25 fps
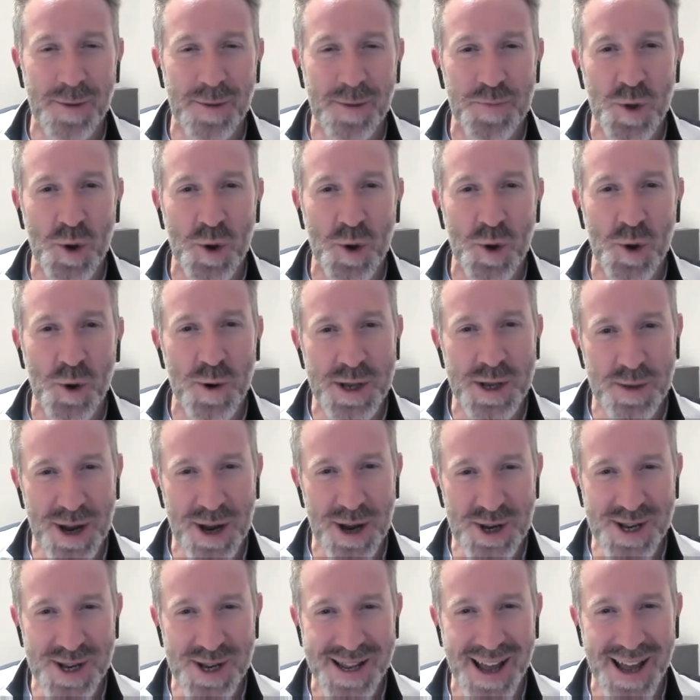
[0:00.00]
um, always a
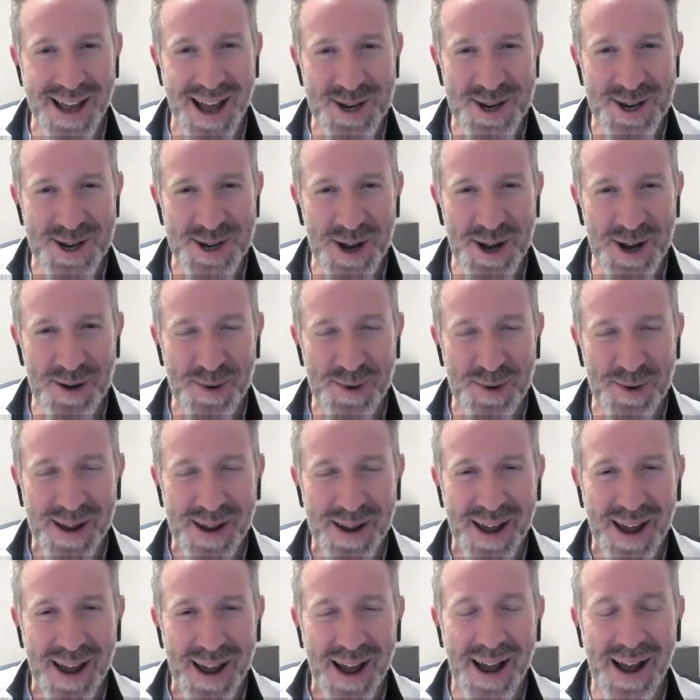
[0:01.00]
pleasure to catch up
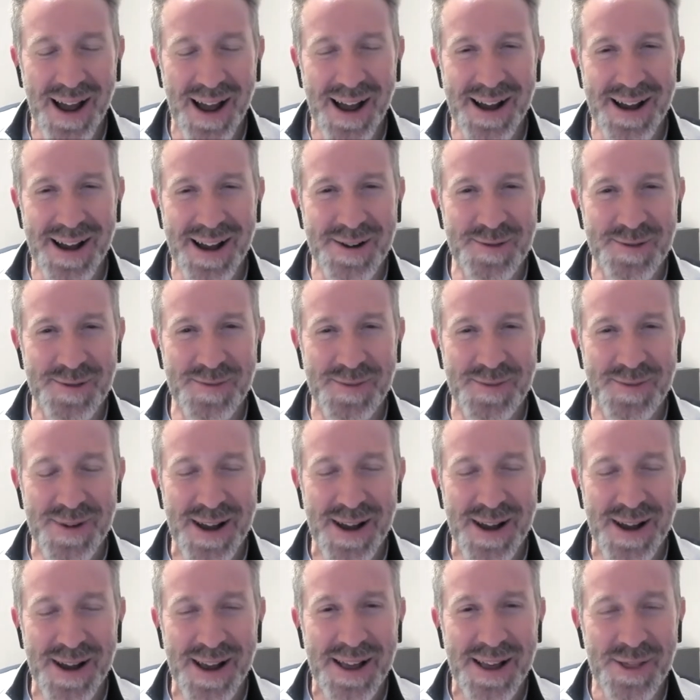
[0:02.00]
um,
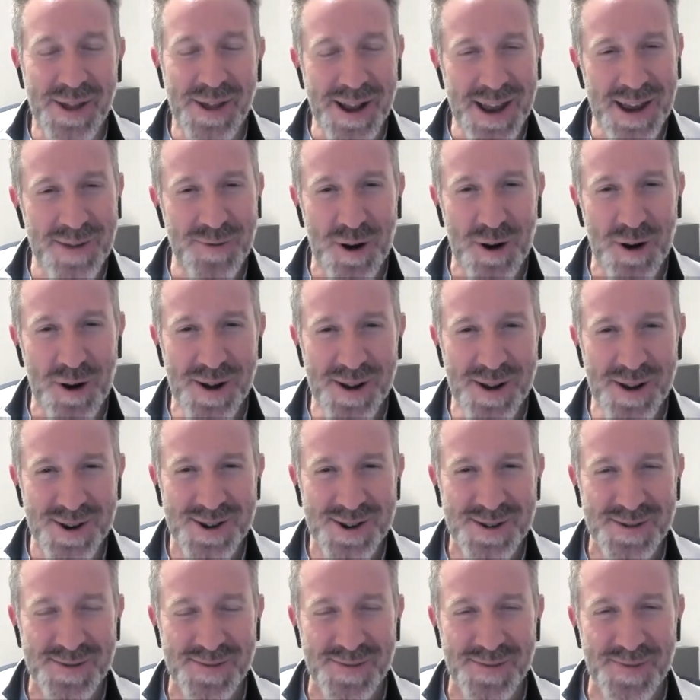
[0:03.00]
thank you very
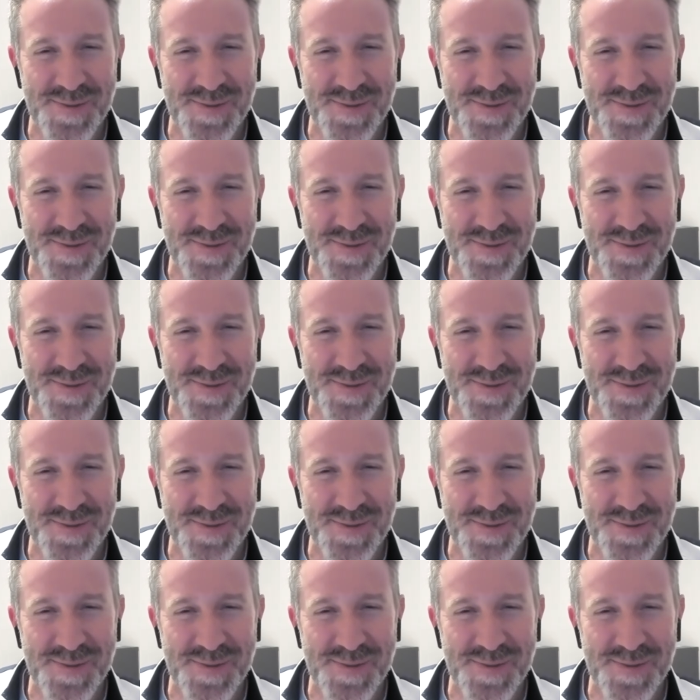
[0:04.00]
much.